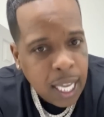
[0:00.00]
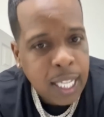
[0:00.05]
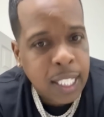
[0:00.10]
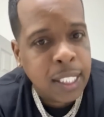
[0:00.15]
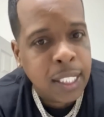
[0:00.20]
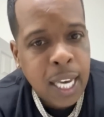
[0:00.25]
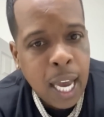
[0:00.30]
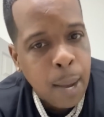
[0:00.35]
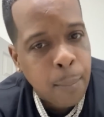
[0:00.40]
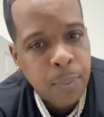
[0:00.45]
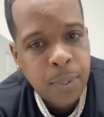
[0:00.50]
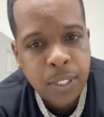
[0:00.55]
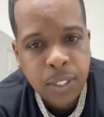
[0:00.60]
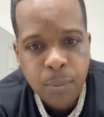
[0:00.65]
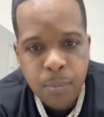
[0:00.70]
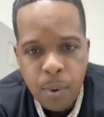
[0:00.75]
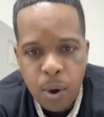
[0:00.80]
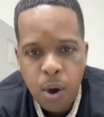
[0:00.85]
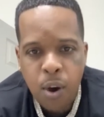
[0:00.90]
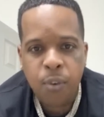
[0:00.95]
They japping
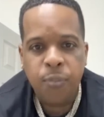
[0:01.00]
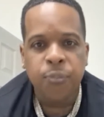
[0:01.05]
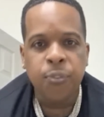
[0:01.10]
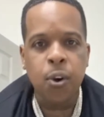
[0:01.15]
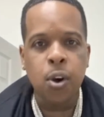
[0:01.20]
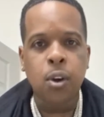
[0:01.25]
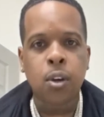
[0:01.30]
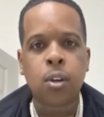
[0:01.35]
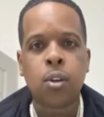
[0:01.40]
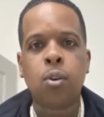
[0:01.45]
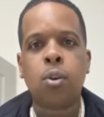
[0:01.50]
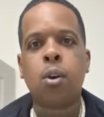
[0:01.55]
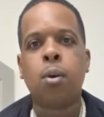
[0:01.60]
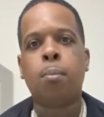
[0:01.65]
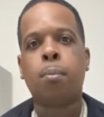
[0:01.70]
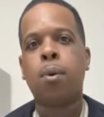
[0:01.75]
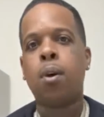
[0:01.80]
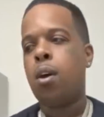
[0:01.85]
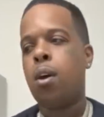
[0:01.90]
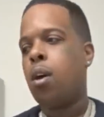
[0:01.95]
some motherfuckers, you
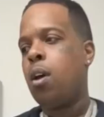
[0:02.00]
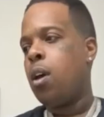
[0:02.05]
hear me?